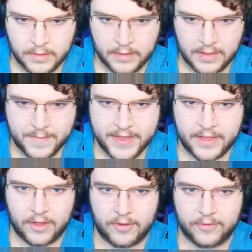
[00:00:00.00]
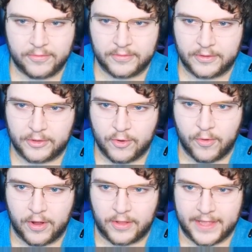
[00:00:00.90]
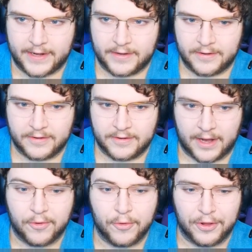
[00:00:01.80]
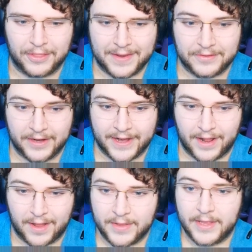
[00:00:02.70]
Let me go Google it. Or not Google it, look it up.